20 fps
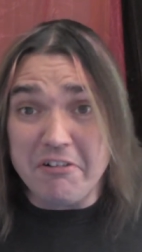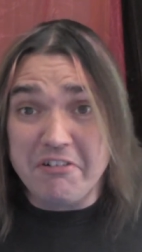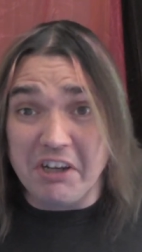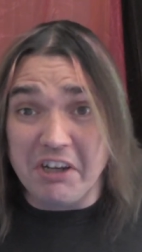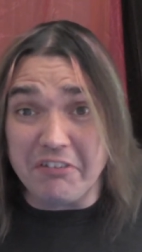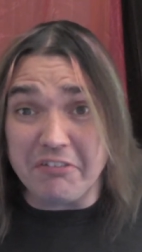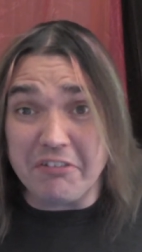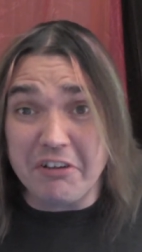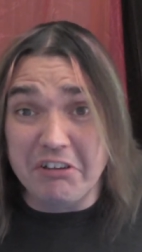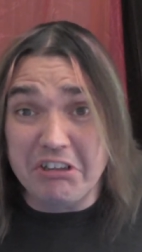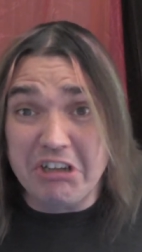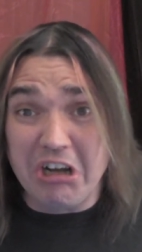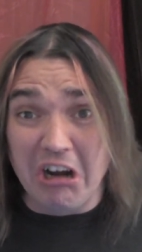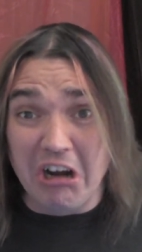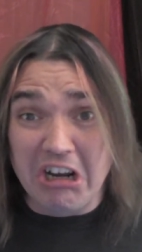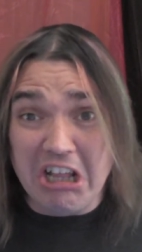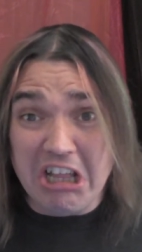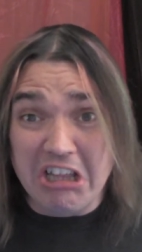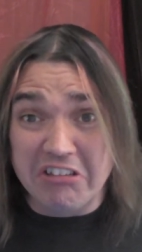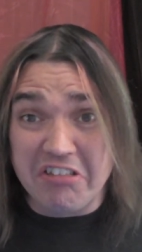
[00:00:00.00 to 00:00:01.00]
just as
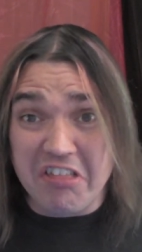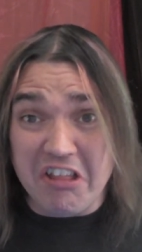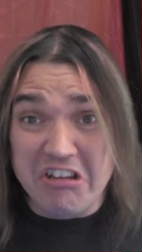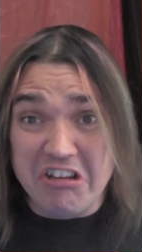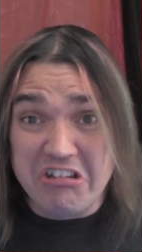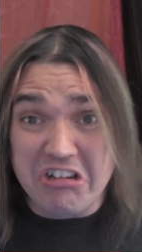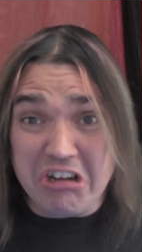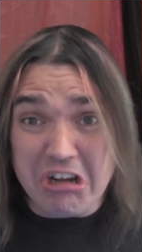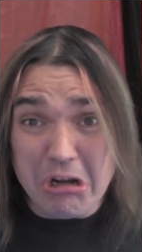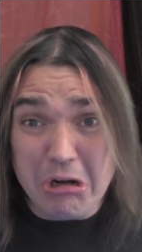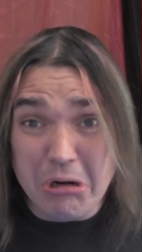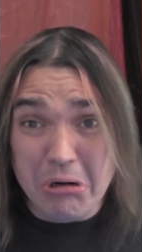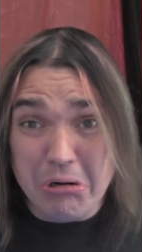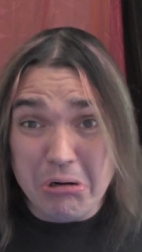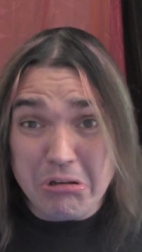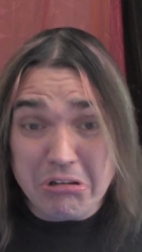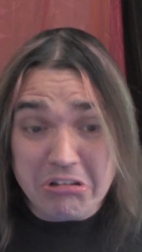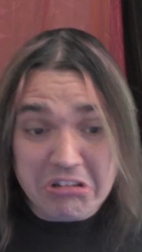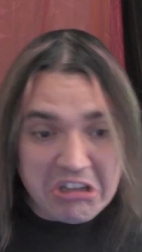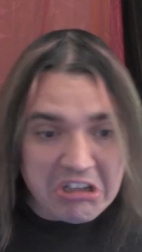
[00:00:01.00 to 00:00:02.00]
good as the
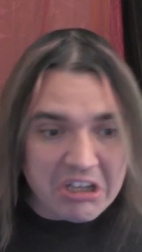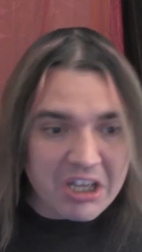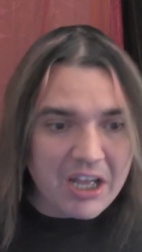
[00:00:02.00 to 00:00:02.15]
Jews.